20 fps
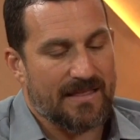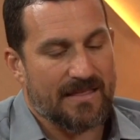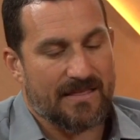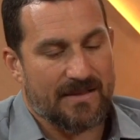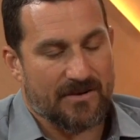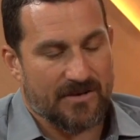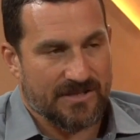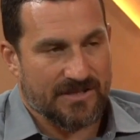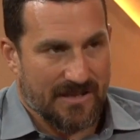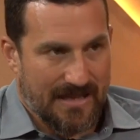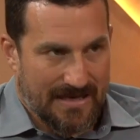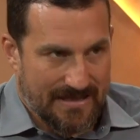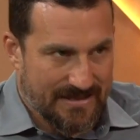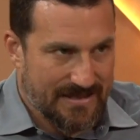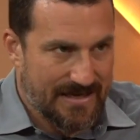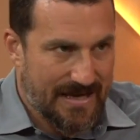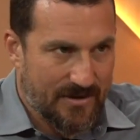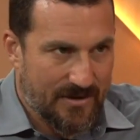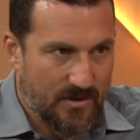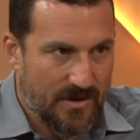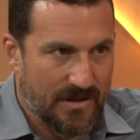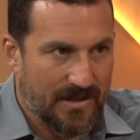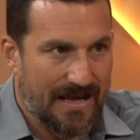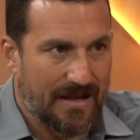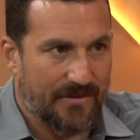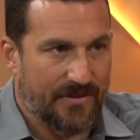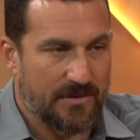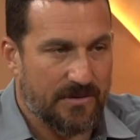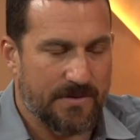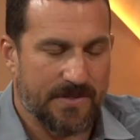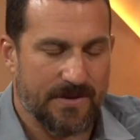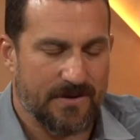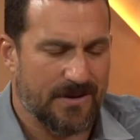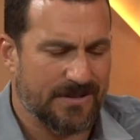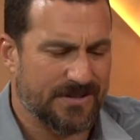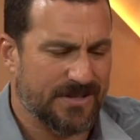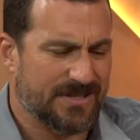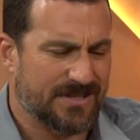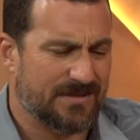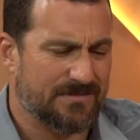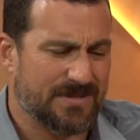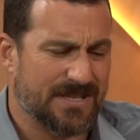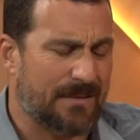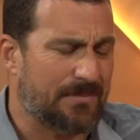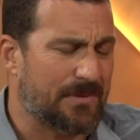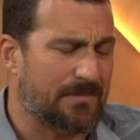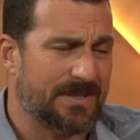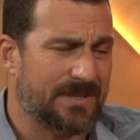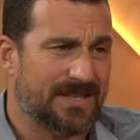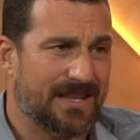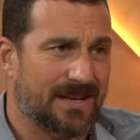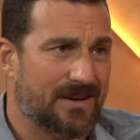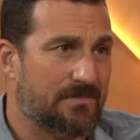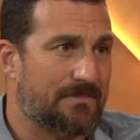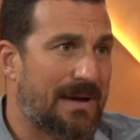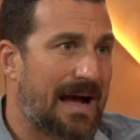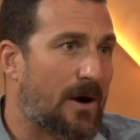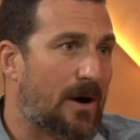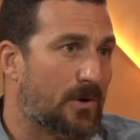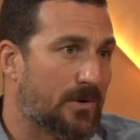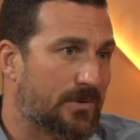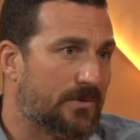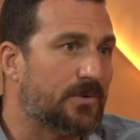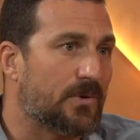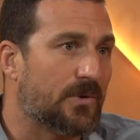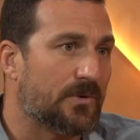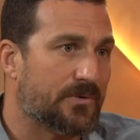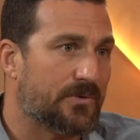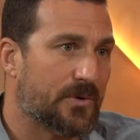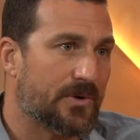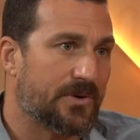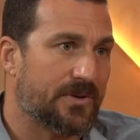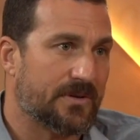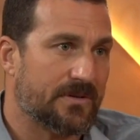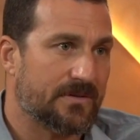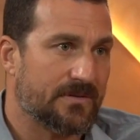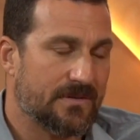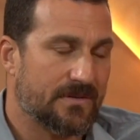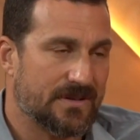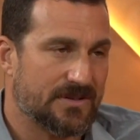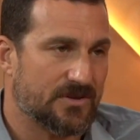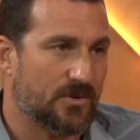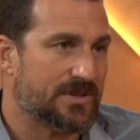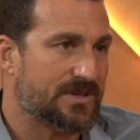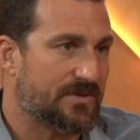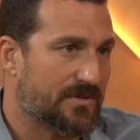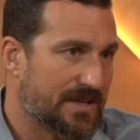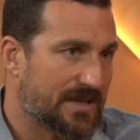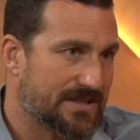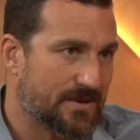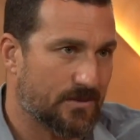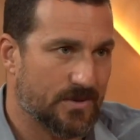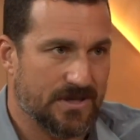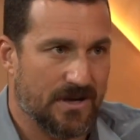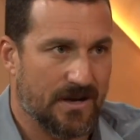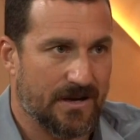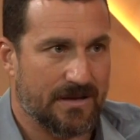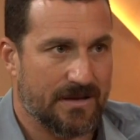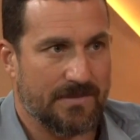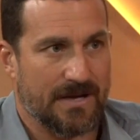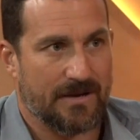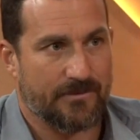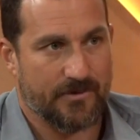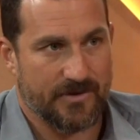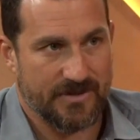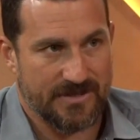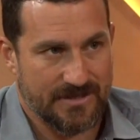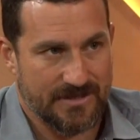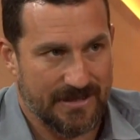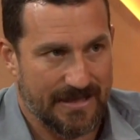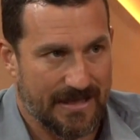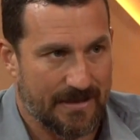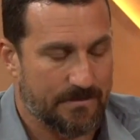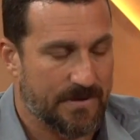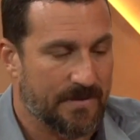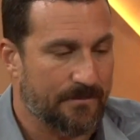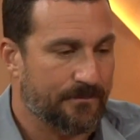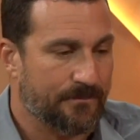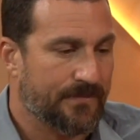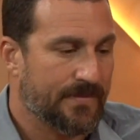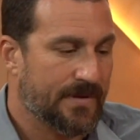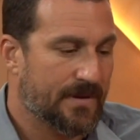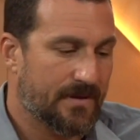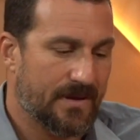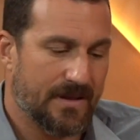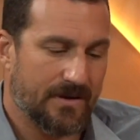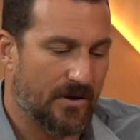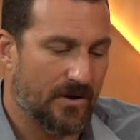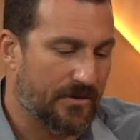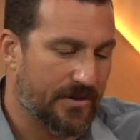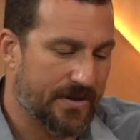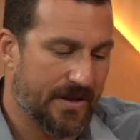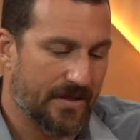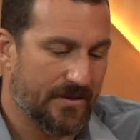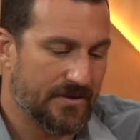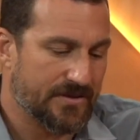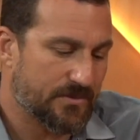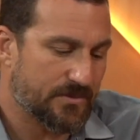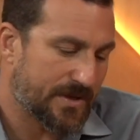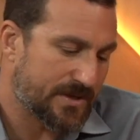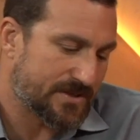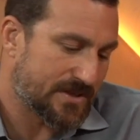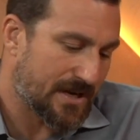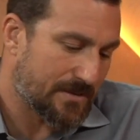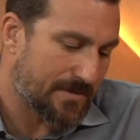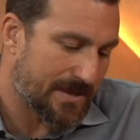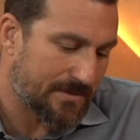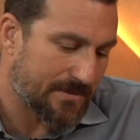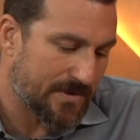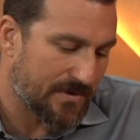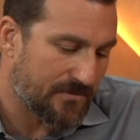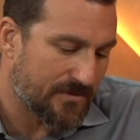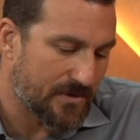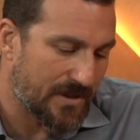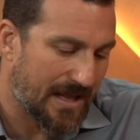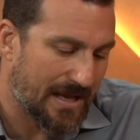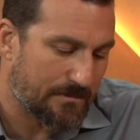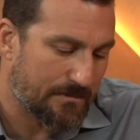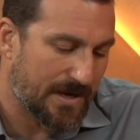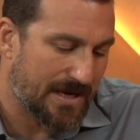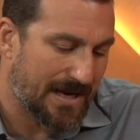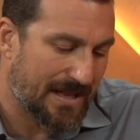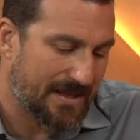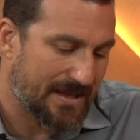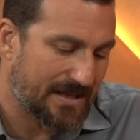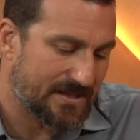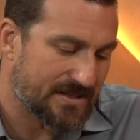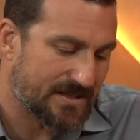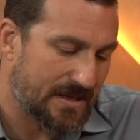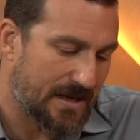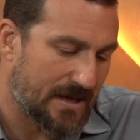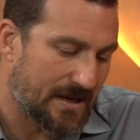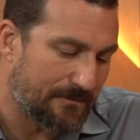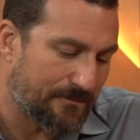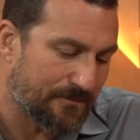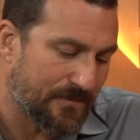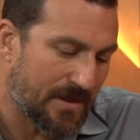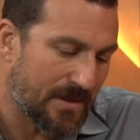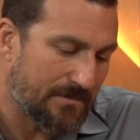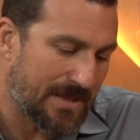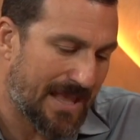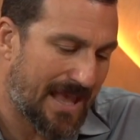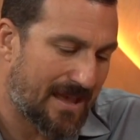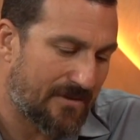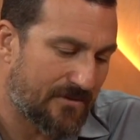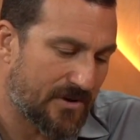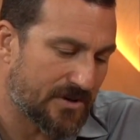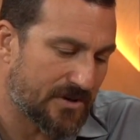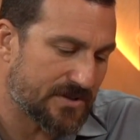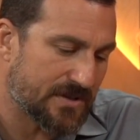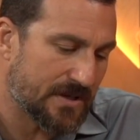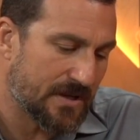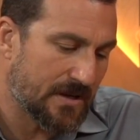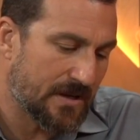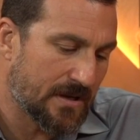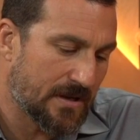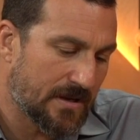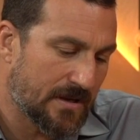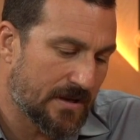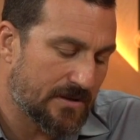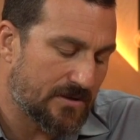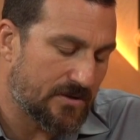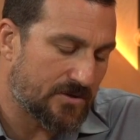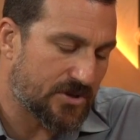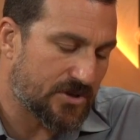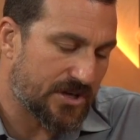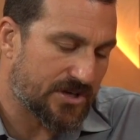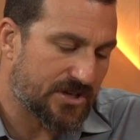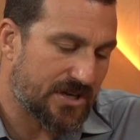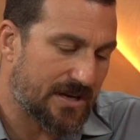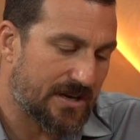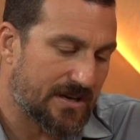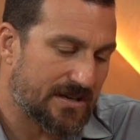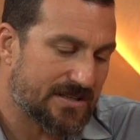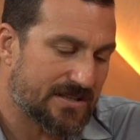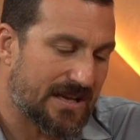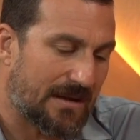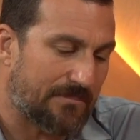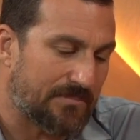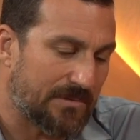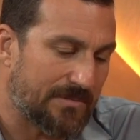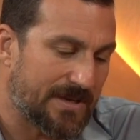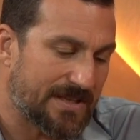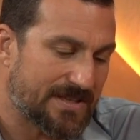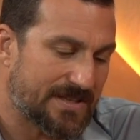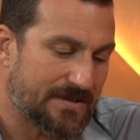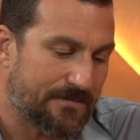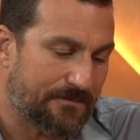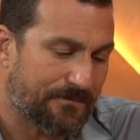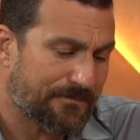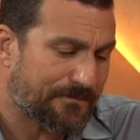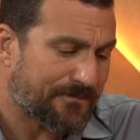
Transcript: There is a lot of snake oil out there, but there are also some supplements that are powerful for the sorts of things that we're talking about, for sleep and all the others. We could talk about them if you like, but I think it's behaviors, nutrition, supplements.